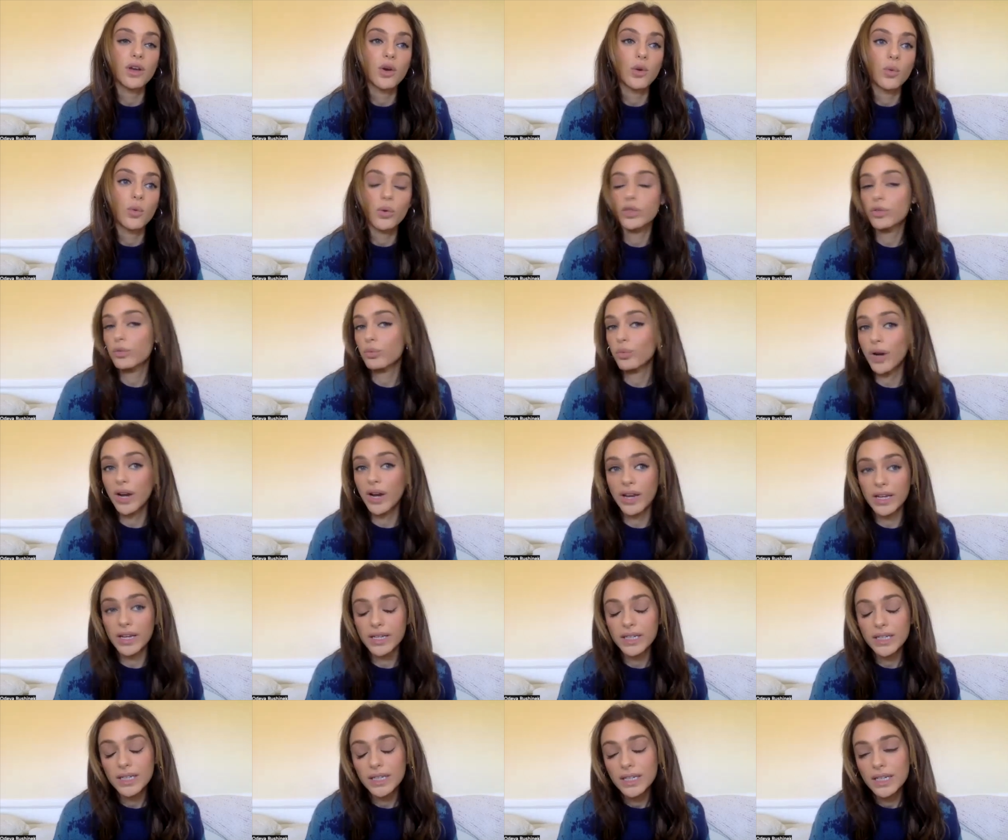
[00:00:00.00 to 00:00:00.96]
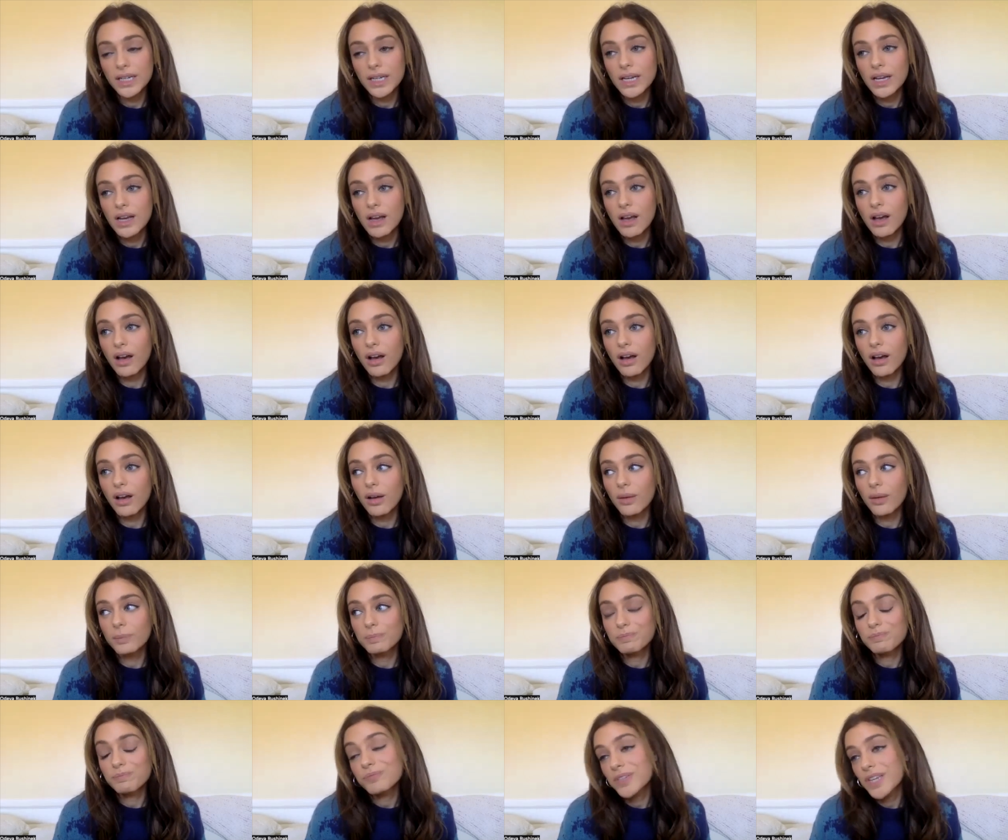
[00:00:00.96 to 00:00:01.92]
with Ray
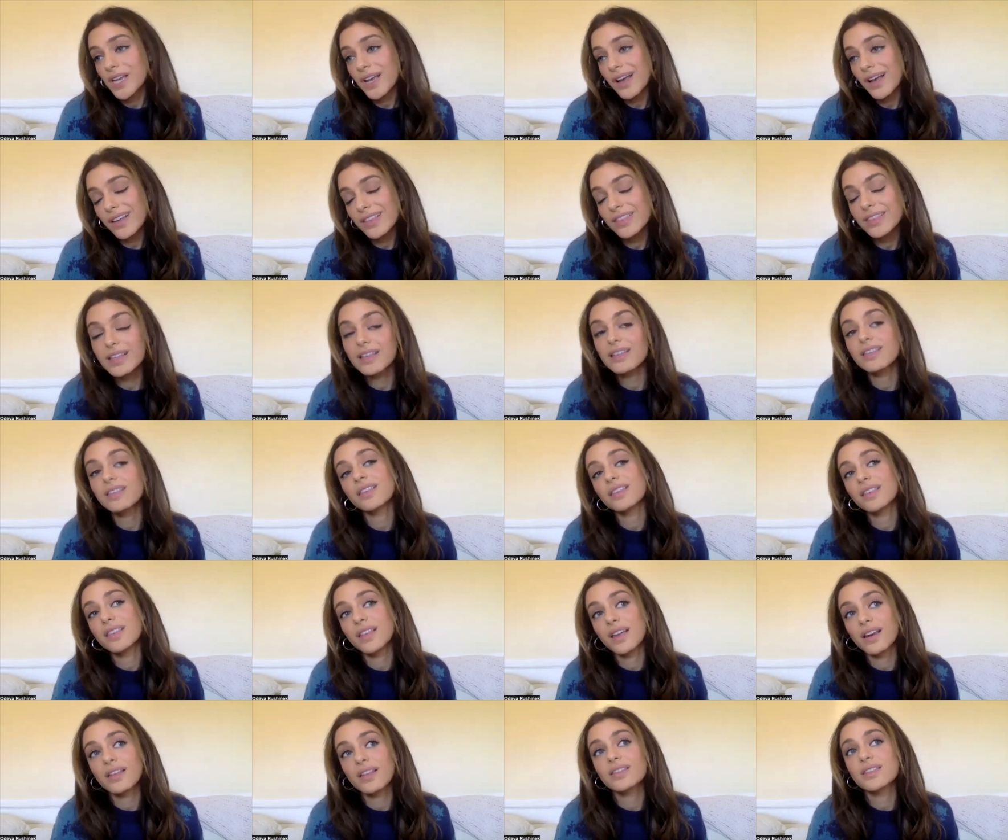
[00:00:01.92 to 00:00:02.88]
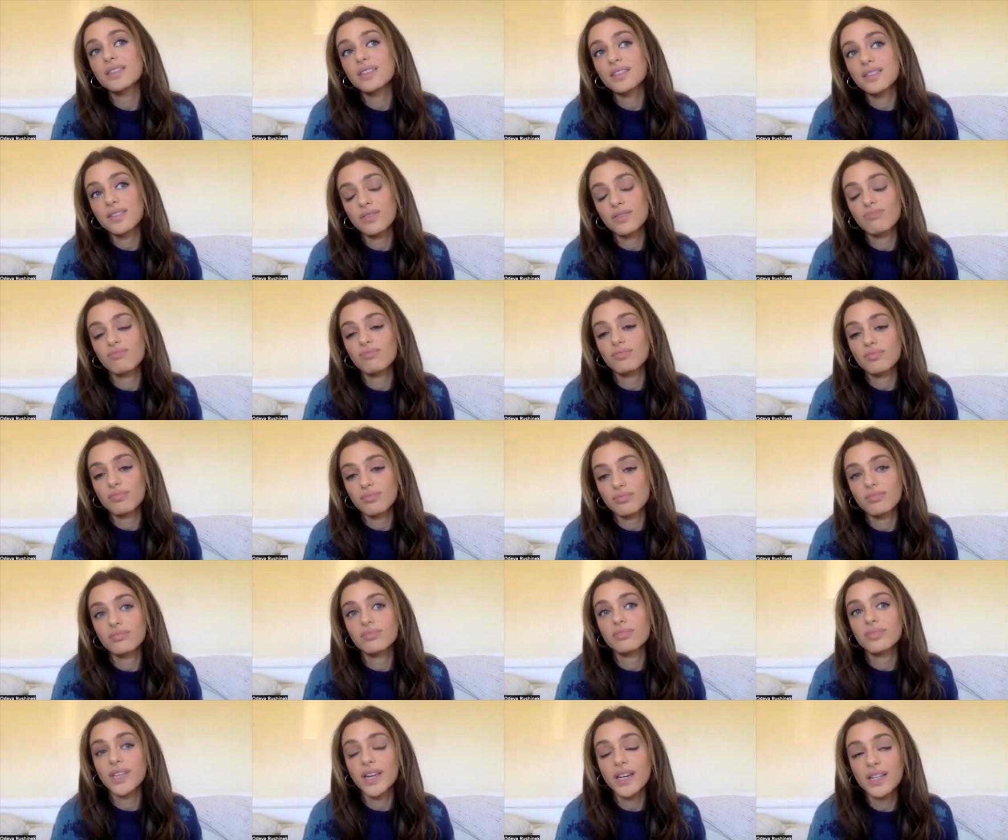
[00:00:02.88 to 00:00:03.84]
um yeah and that that it's
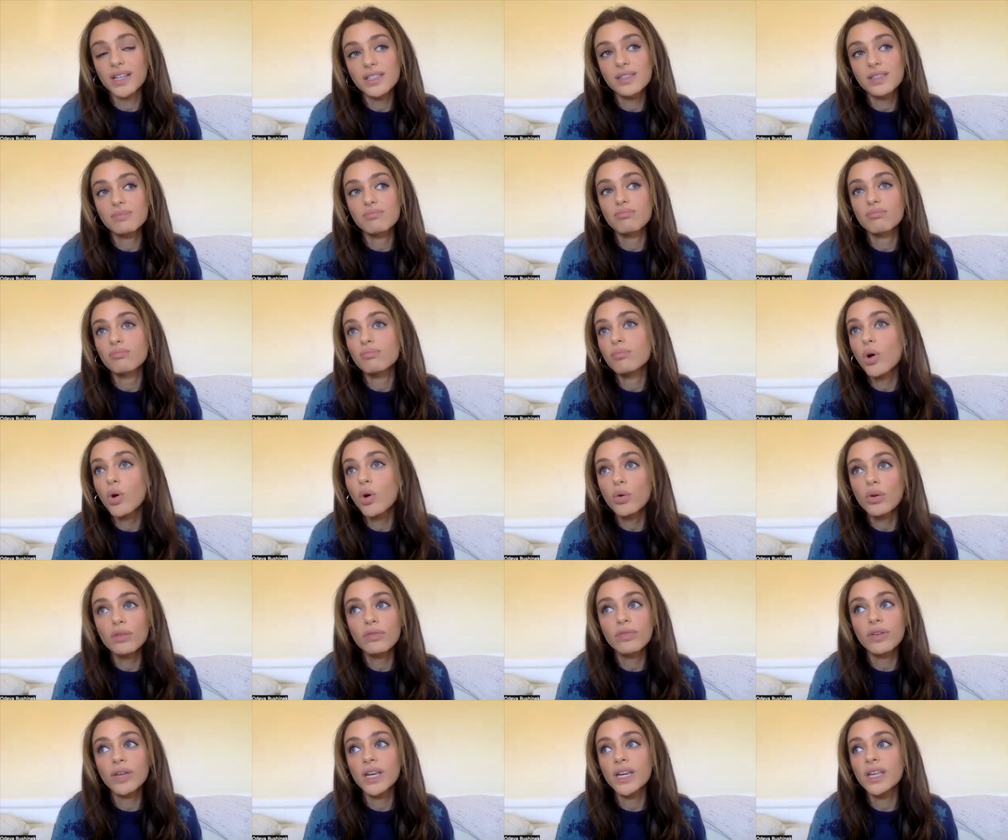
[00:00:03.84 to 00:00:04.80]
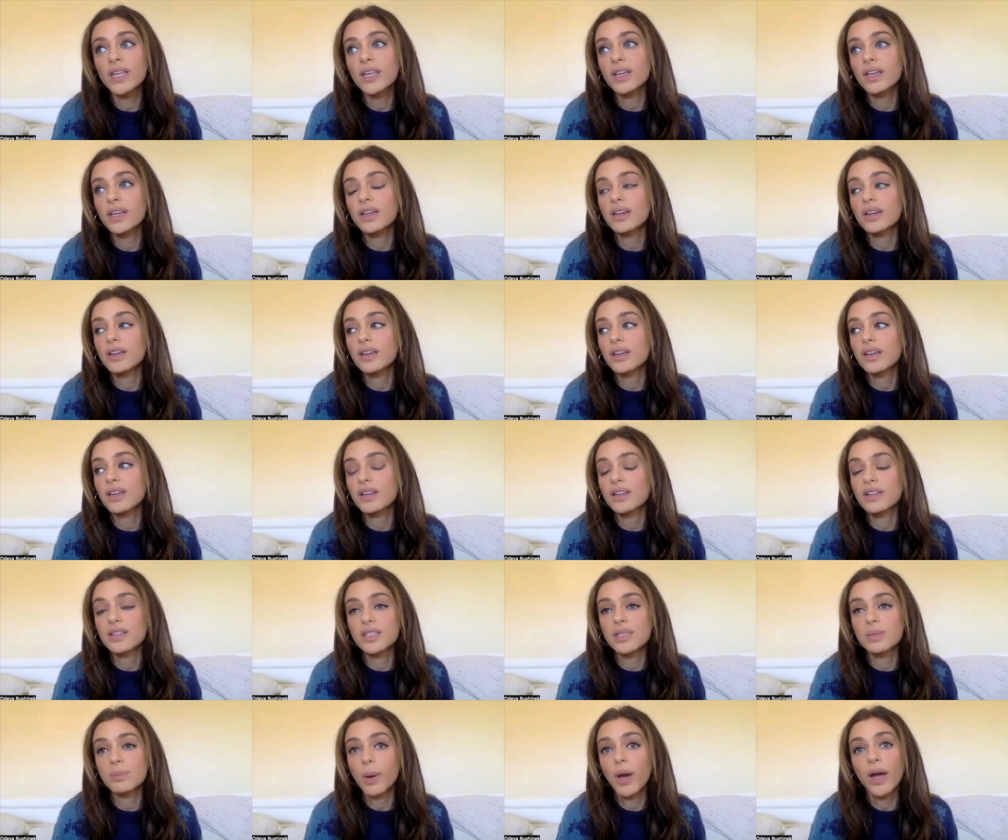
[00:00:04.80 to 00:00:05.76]
that it's motivating and, and
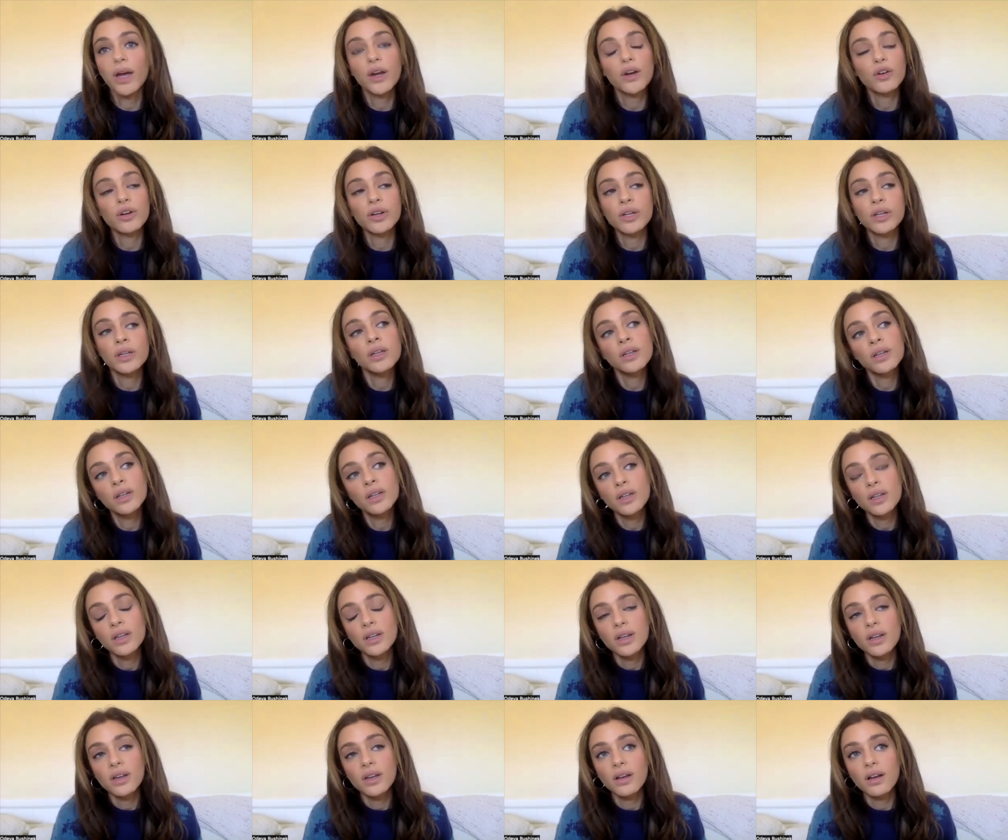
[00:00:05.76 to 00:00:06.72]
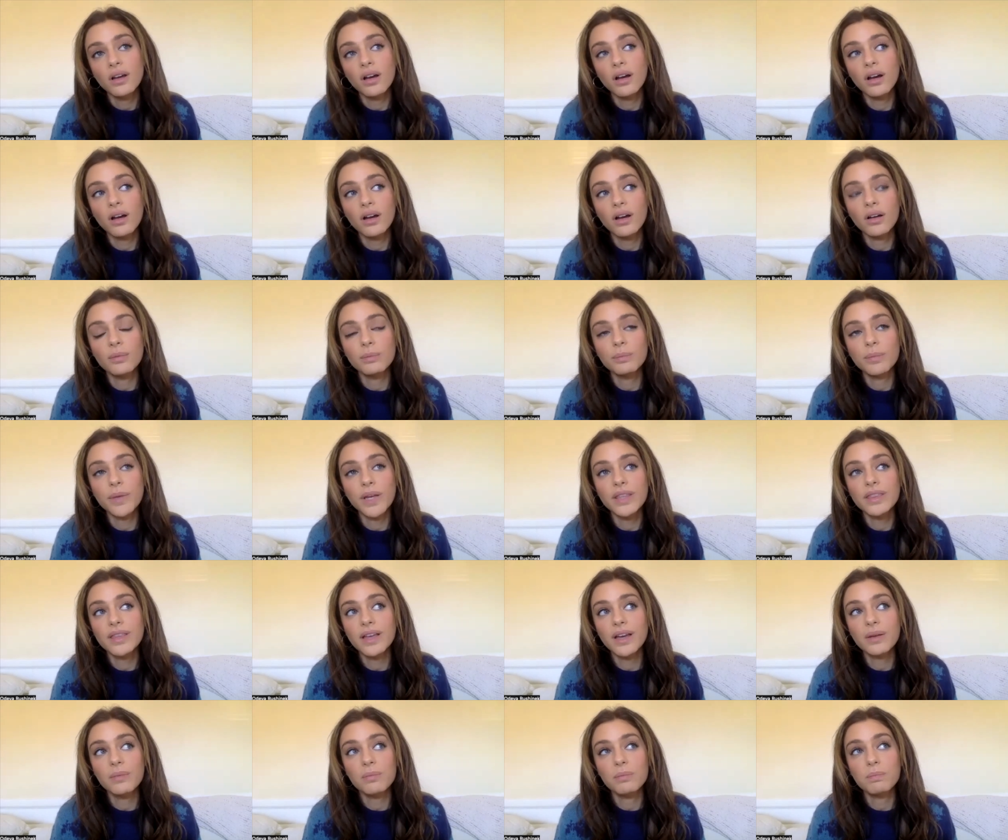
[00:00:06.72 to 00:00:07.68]
inspiring um and
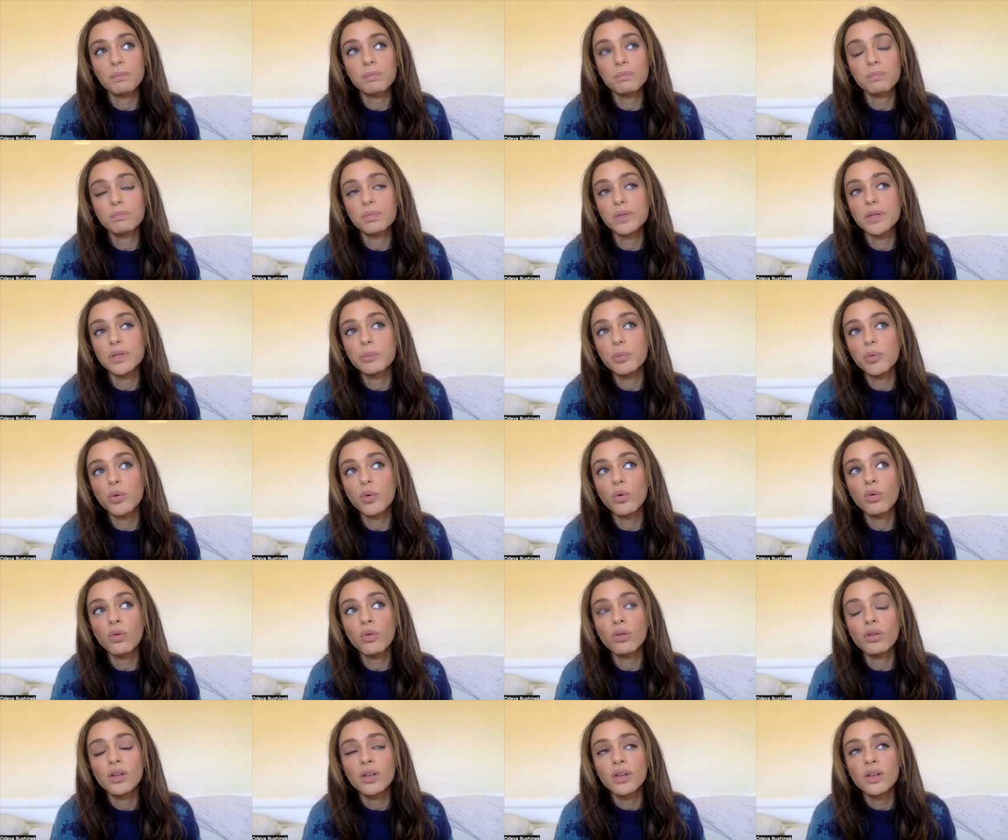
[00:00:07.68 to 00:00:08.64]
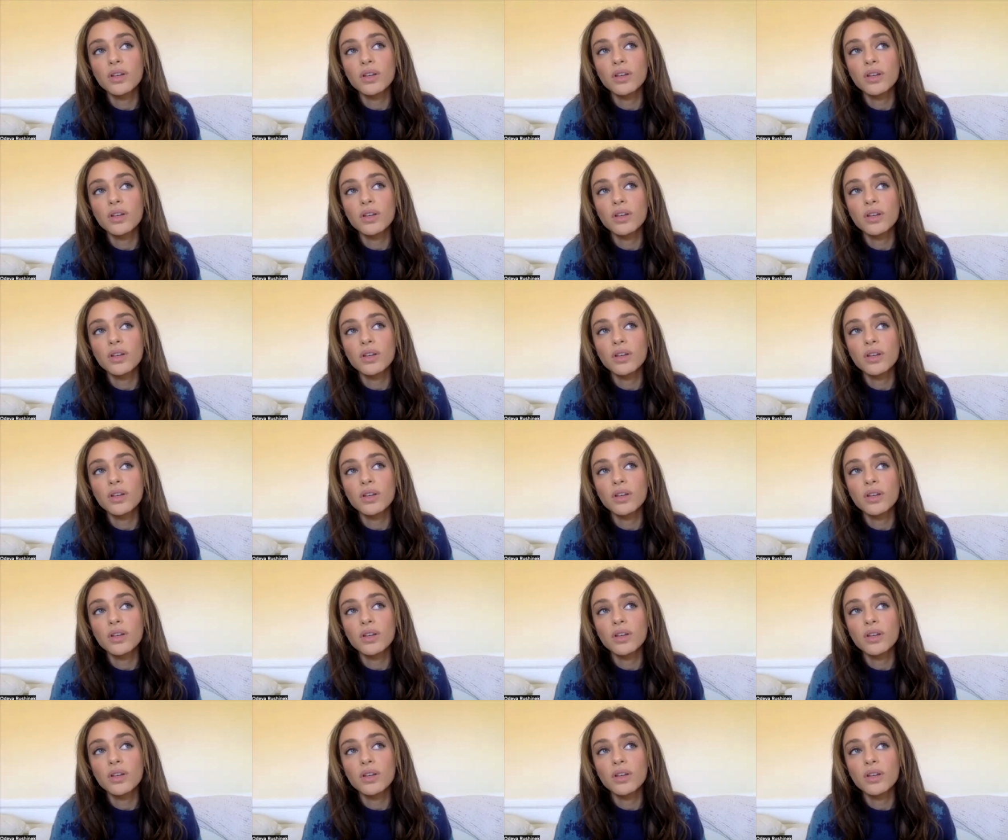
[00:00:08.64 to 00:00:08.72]
that people